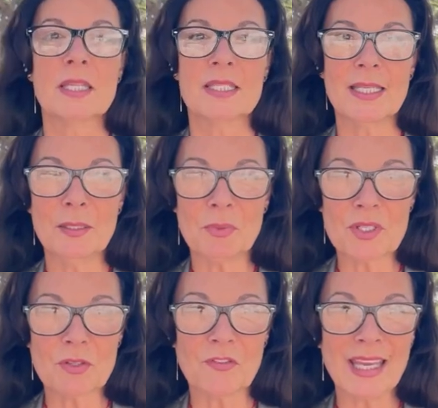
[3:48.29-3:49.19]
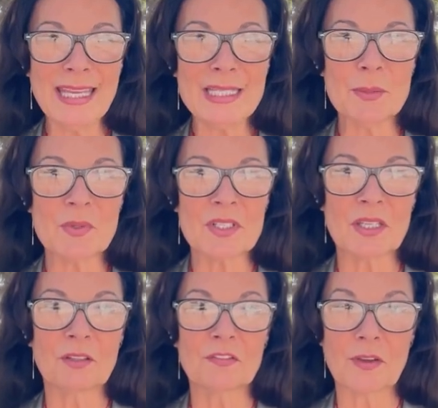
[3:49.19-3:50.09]
The selling price of
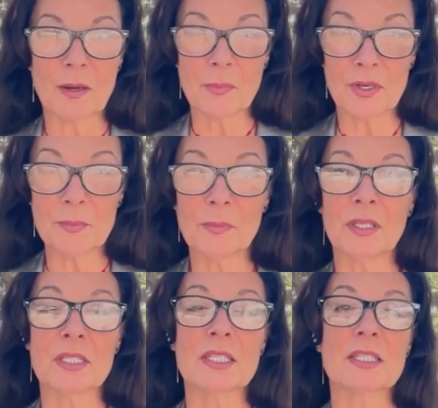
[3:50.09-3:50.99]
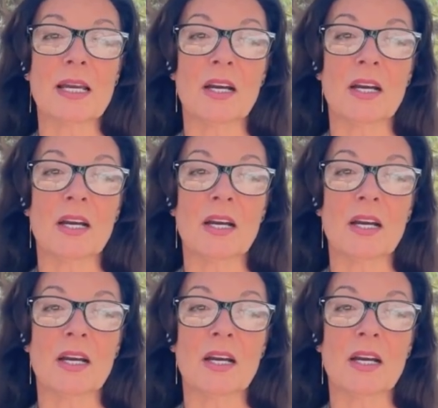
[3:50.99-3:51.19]
80% of apartments